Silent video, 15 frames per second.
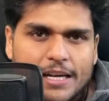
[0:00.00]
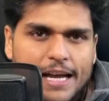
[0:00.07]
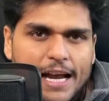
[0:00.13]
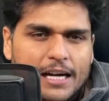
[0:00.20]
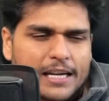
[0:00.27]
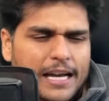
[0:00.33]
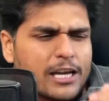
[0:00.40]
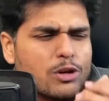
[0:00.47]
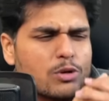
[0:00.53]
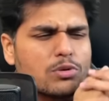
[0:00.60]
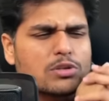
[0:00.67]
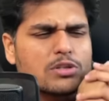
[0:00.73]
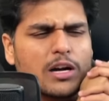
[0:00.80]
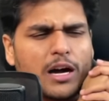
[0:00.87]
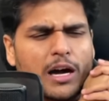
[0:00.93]
React, I
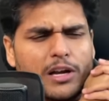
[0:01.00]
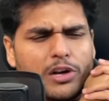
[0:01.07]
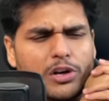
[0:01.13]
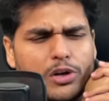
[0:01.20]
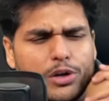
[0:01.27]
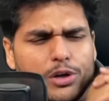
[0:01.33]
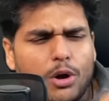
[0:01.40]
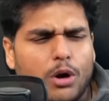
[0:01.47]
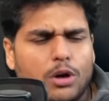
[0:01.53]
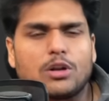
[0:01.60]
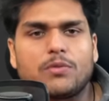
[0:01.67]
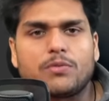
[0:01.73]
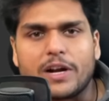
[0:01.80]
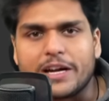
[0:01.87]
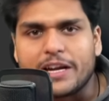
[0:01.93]
used a lot
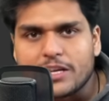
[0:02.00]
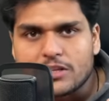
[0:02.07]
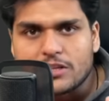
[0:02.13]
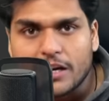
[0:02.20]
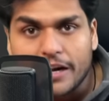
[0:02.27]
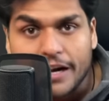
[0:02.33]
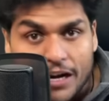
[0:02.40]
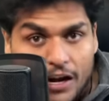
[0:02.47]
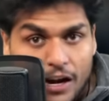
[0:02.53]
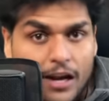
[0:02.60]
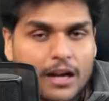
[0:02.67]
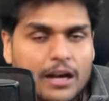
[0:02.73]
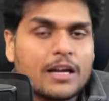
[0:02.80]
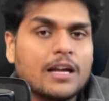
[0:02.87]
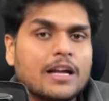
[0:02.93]
of conditional rendering.
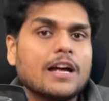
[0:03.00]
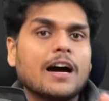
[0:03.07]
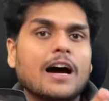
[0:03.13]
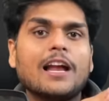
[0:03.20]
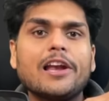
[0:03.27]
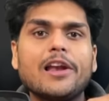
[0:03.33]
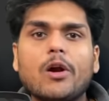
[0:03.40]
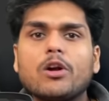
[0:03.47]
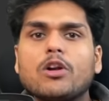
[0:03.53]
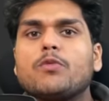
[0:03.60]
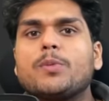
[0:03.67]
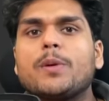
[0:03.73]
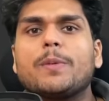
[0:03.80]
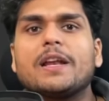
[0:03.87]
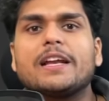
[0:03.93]
A lot of
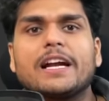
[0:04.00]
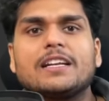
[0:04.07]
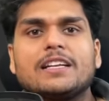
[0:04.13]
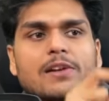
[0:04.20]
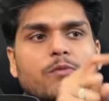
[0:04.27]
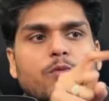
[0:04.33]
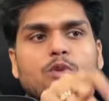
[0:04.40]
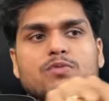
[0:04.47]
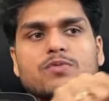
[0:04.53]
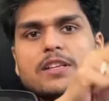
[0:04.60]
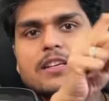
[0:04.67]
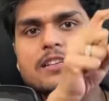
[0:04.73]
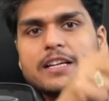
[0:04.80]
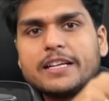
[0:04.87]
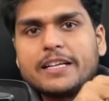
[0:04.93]
people get confused with the
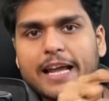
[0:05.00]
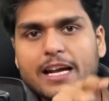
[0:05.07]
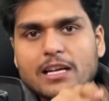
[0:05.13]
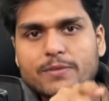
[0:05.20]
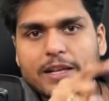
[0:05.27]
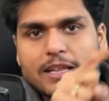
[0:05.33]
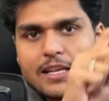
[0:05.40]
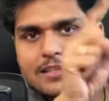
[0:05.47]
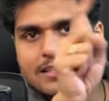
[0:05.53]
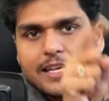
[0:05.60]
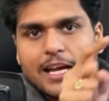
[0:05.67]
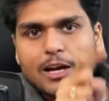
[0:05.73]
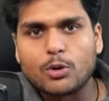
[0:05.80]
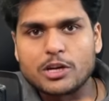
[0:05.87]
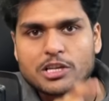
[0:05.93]
syntax when they see
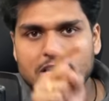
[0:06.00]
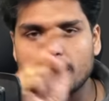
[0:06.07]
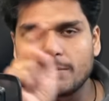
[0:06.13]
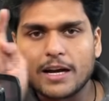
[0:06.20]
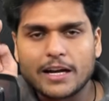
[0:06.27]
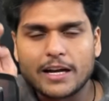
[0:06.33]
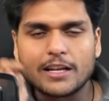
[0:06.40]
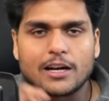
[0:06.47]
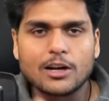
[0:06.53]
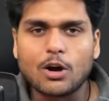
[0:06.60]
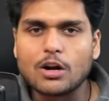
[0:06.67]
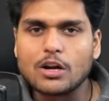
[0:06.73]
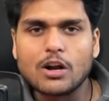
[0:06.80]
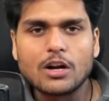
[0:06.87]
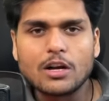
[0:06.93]
a question mark and a
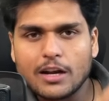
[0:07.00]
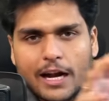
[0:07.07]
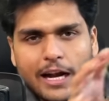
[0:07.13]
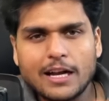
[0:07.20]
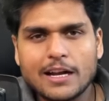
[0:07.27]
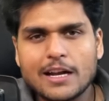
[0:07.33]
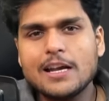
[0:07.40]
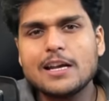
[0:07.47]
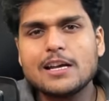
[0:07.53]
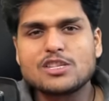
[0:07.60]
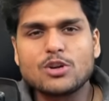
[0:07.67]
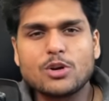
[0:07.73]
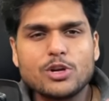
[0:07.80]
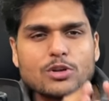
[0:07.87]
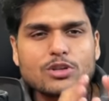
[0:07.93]
dot dot, right?
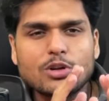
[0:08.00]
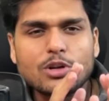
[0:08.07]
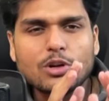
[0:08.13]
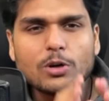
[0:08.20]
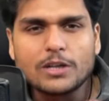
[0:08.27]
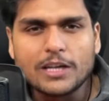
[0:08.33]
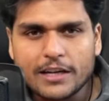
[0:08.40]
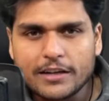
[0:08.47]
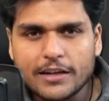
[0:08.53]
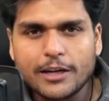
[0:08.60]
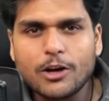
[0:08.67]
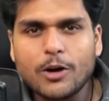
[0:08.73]
So you should know ternary